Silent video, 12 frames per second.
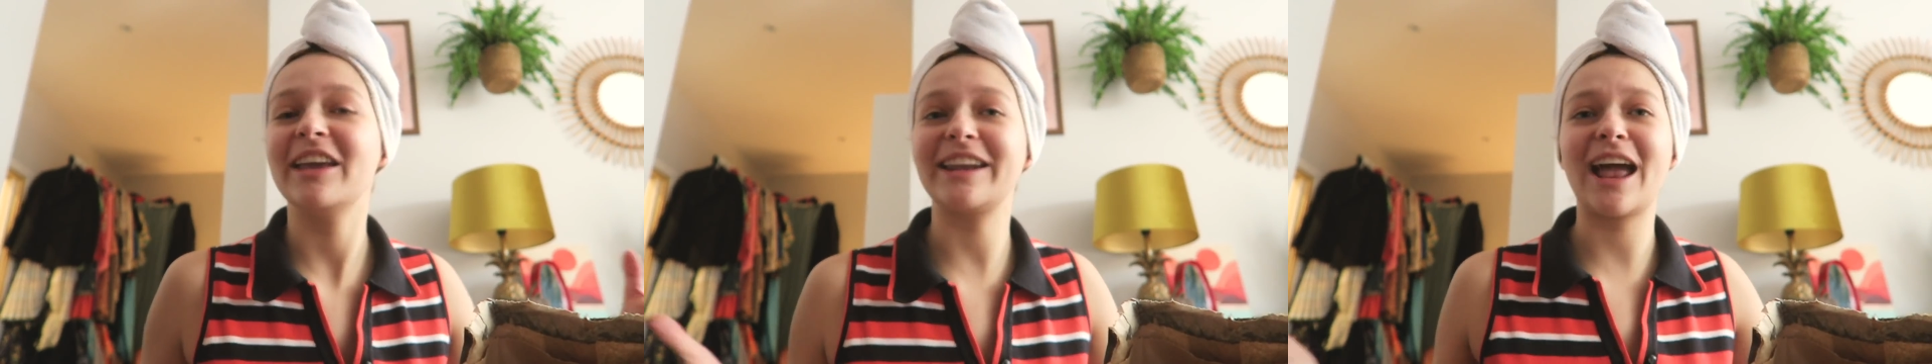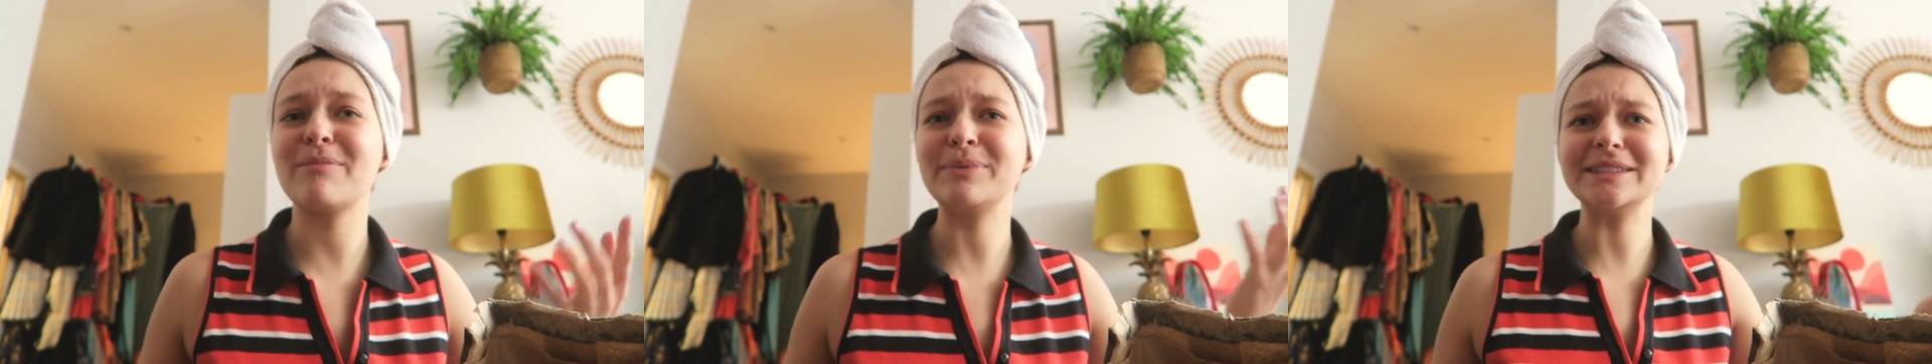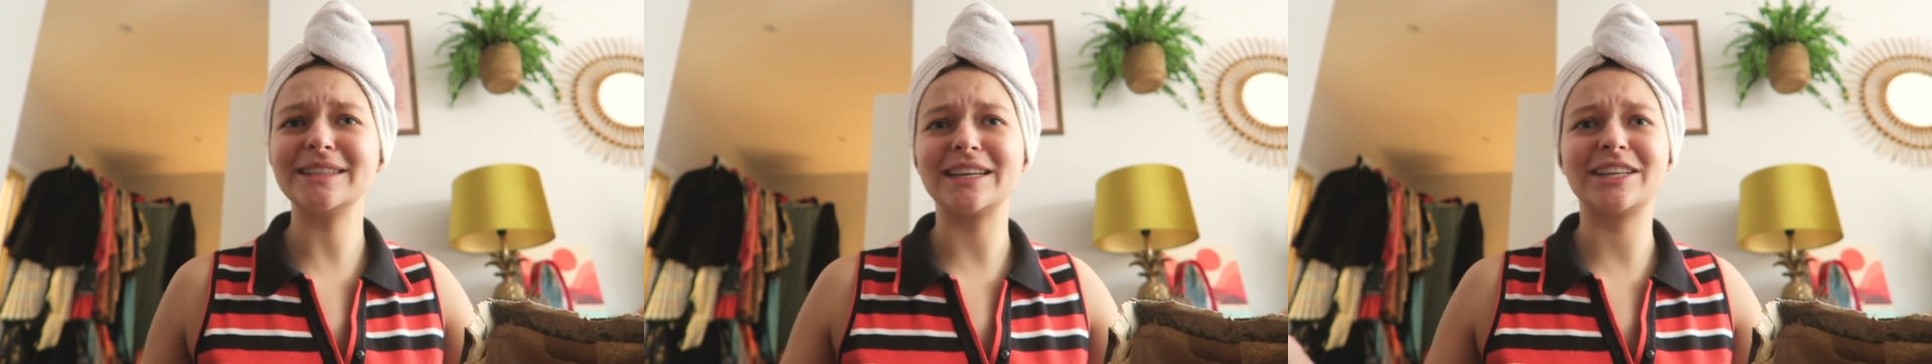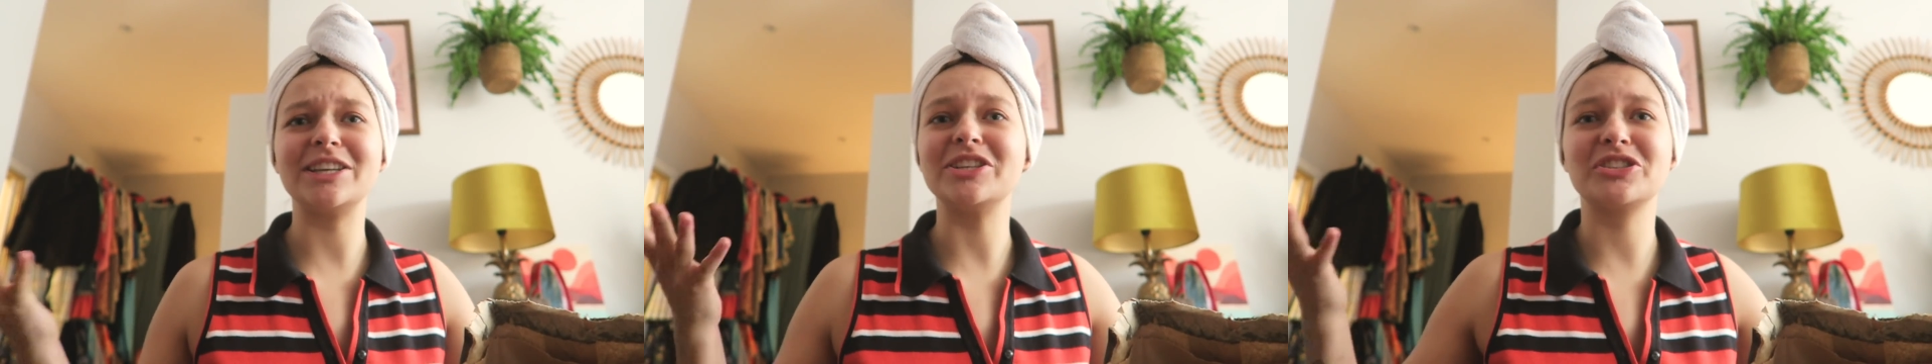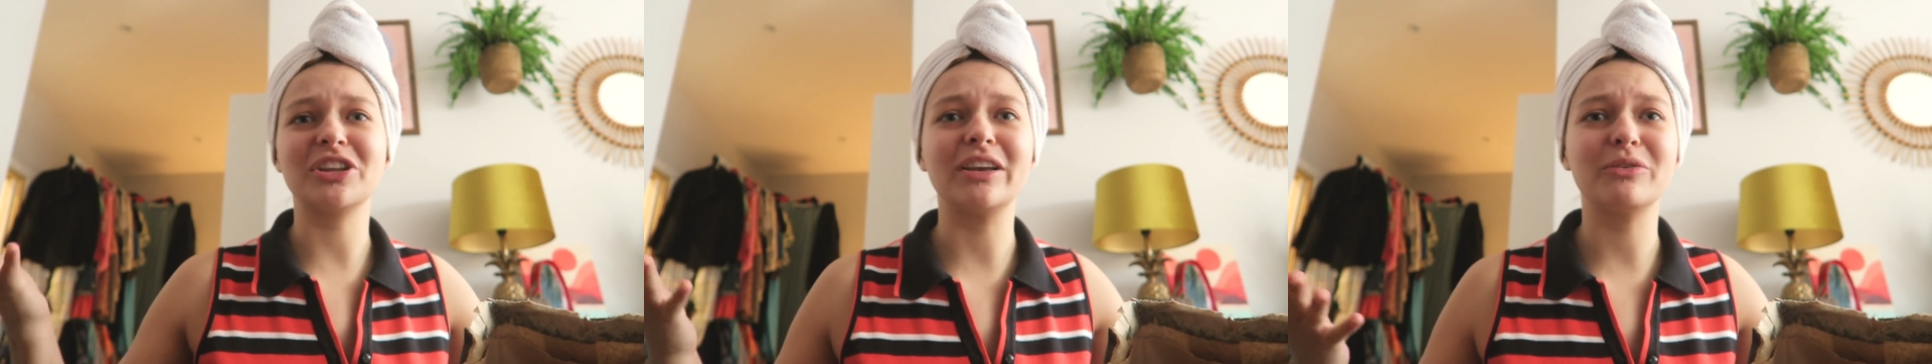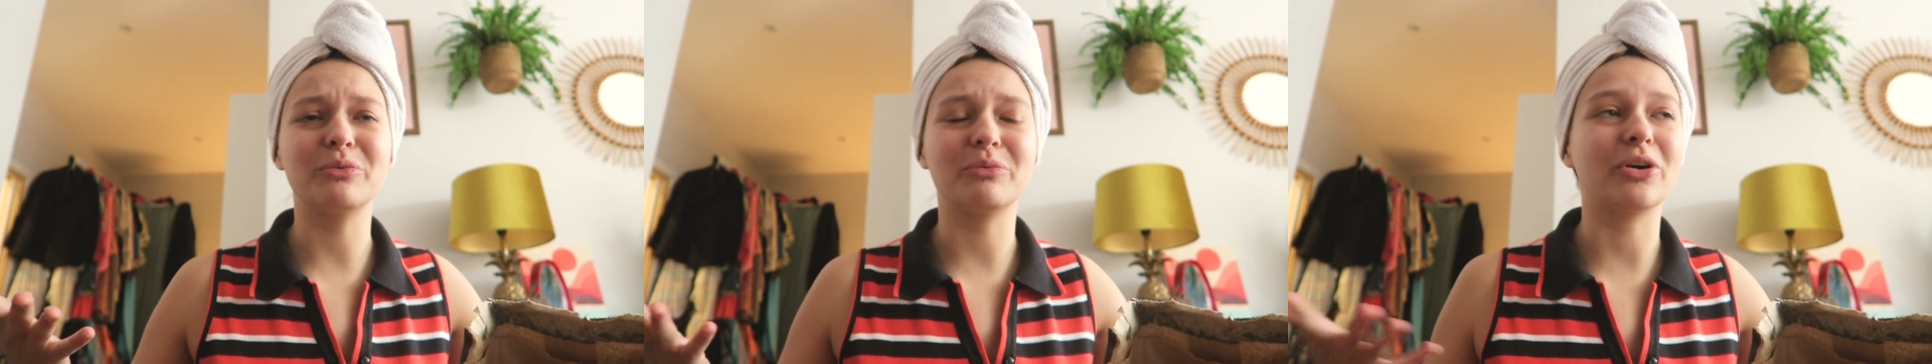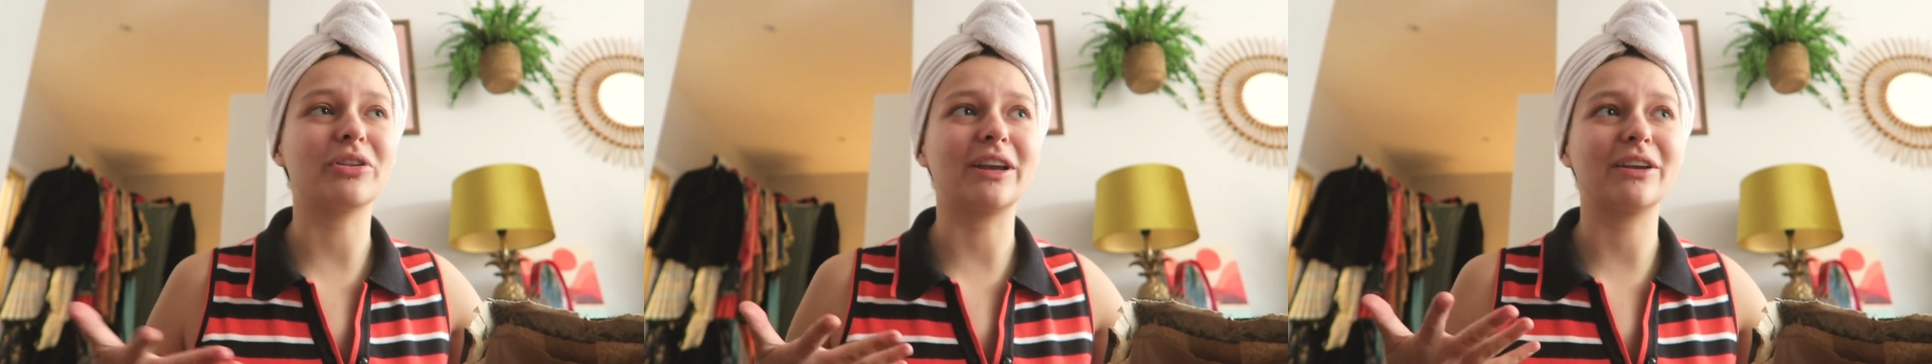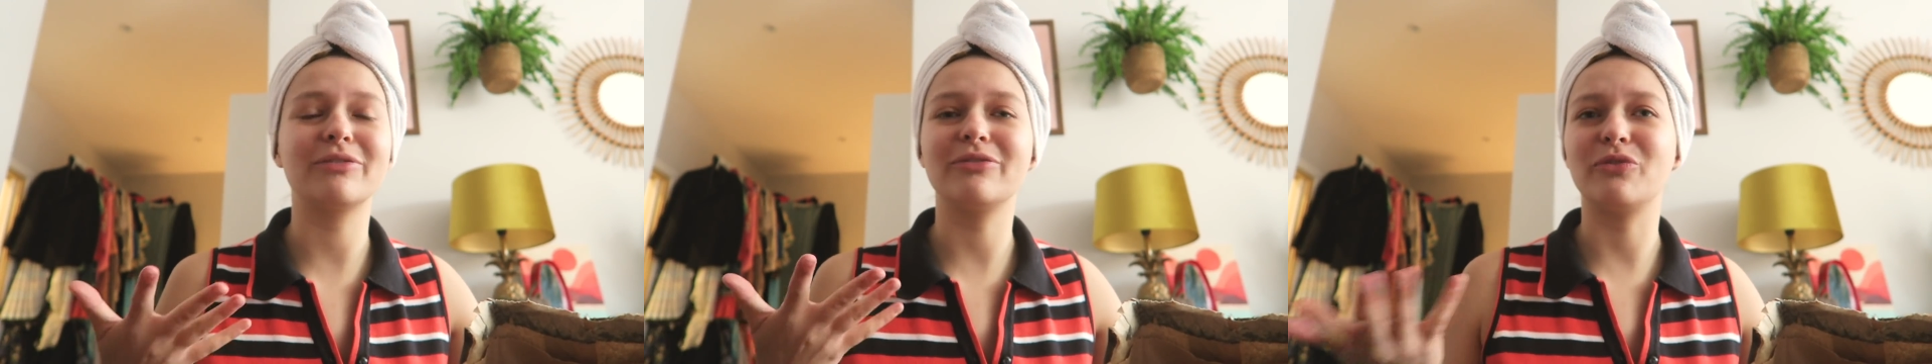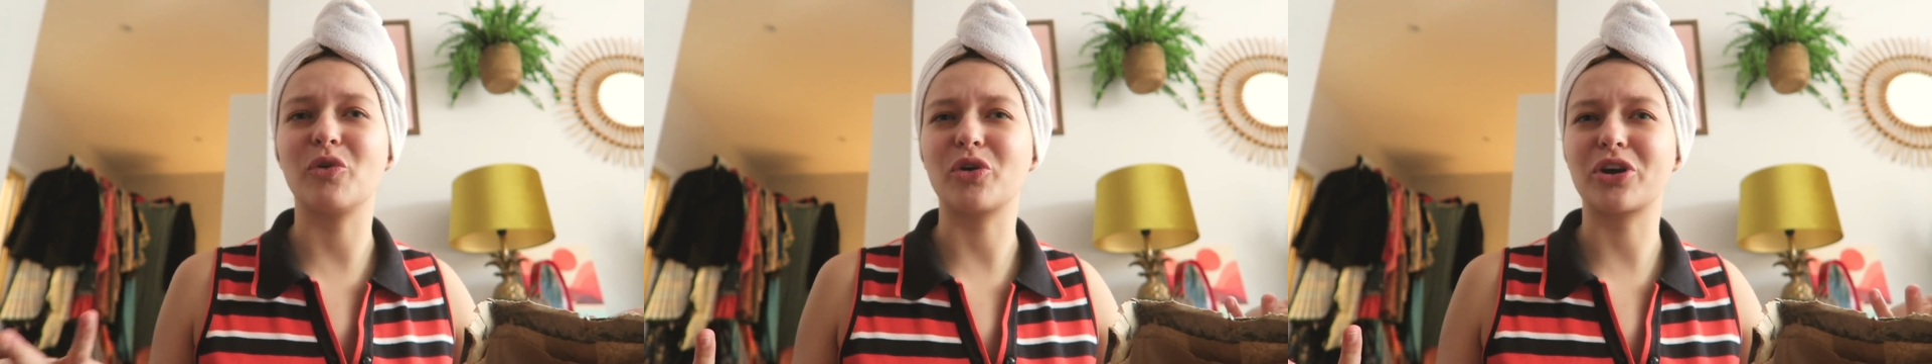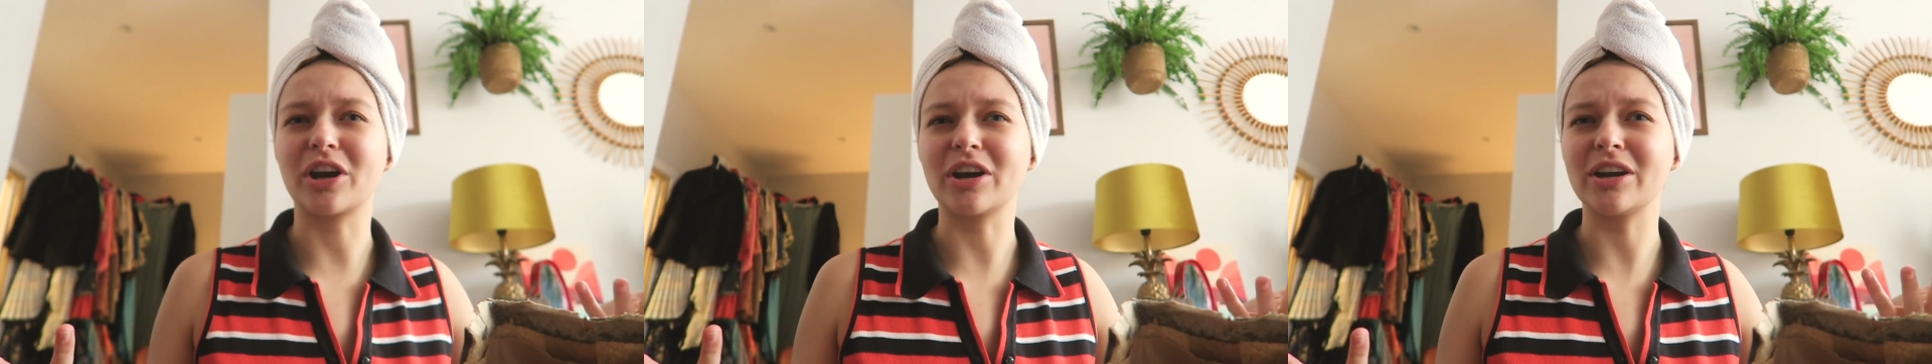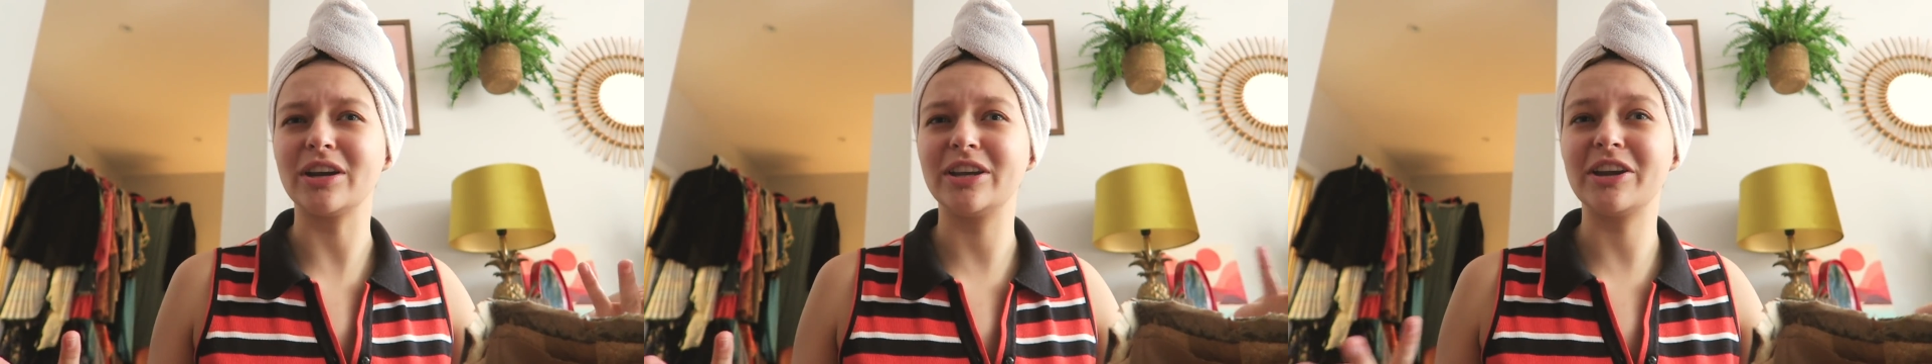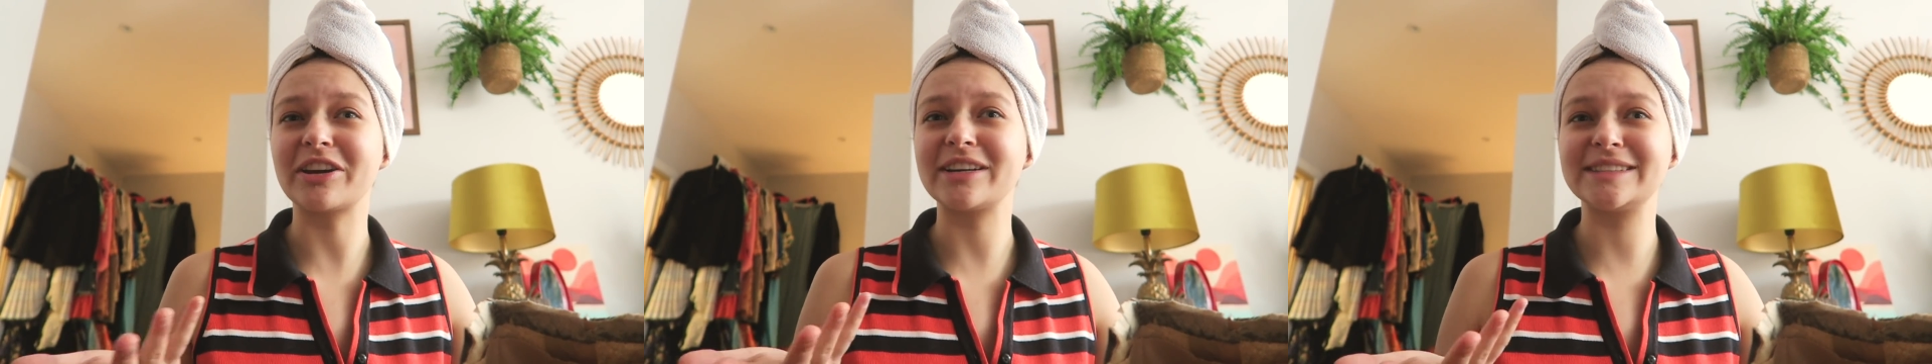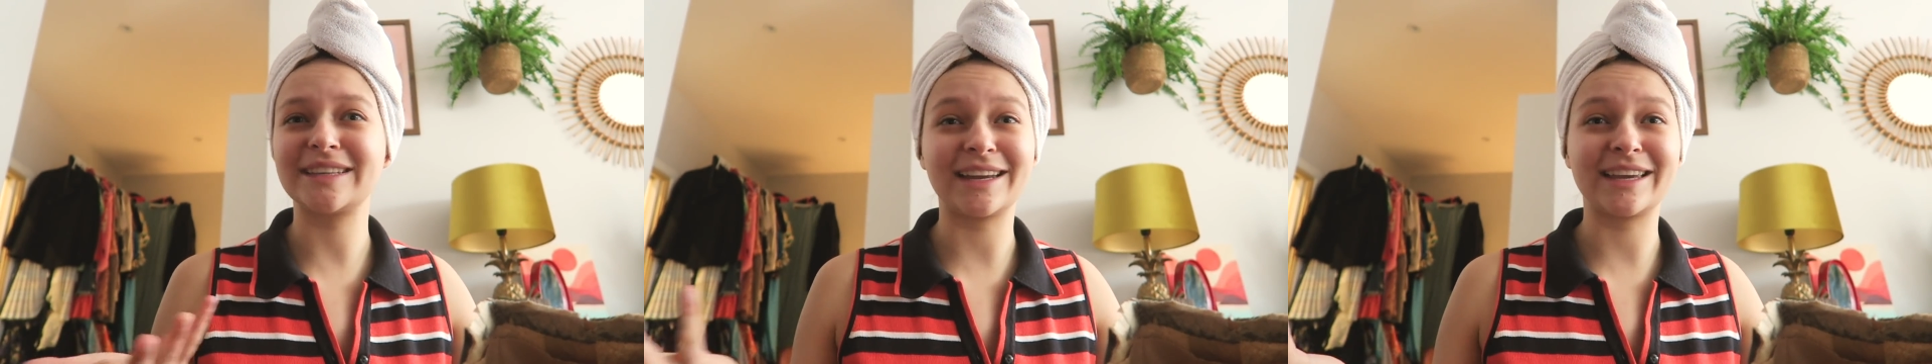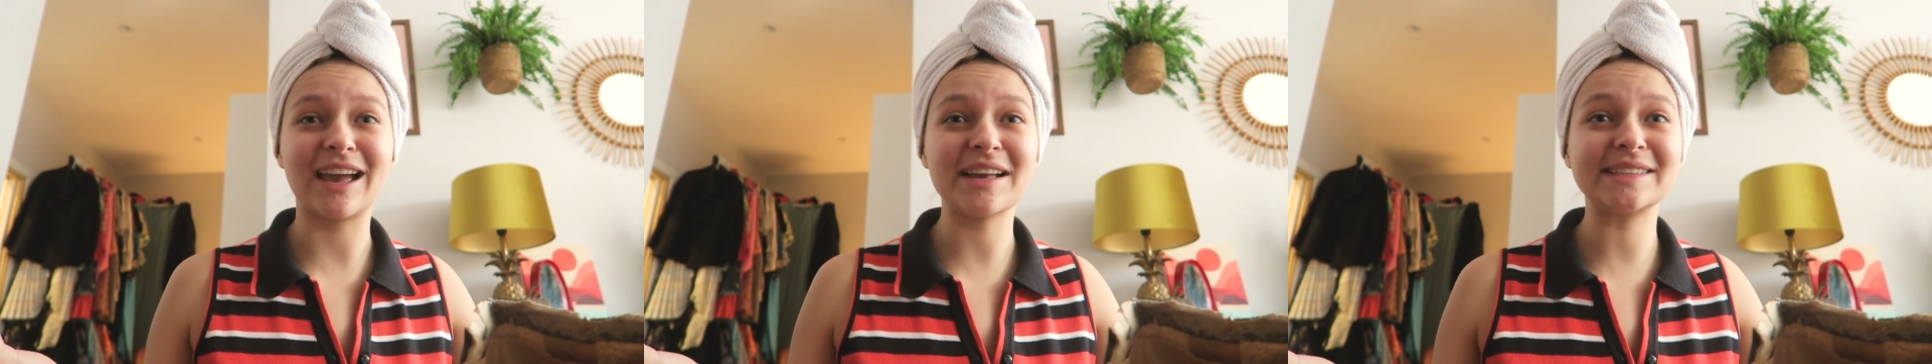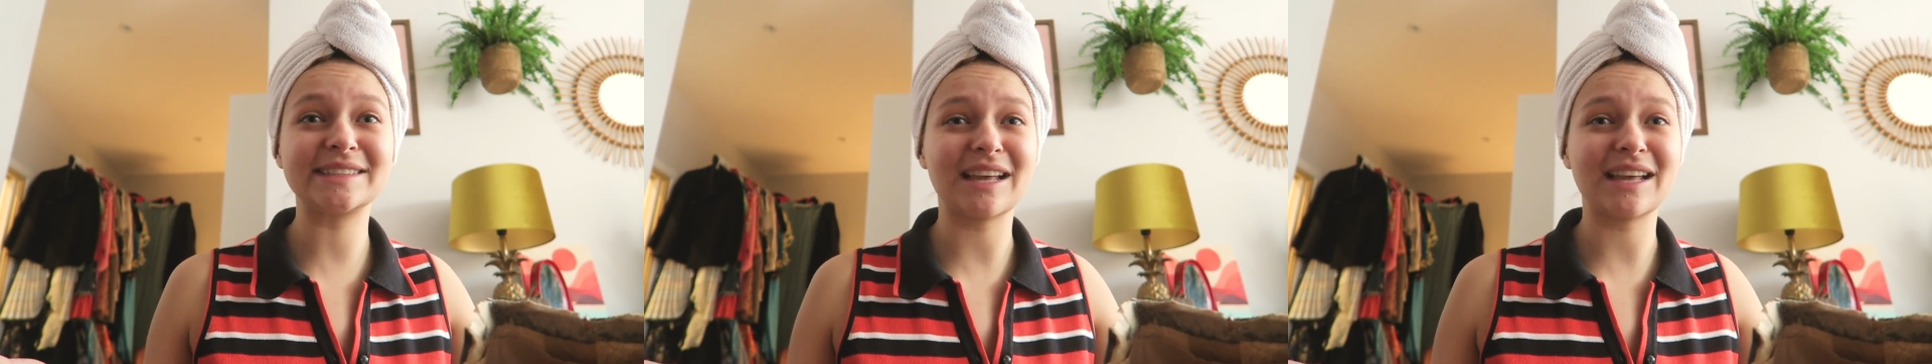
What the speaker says: It happens like each like what, like 4 years, I guess.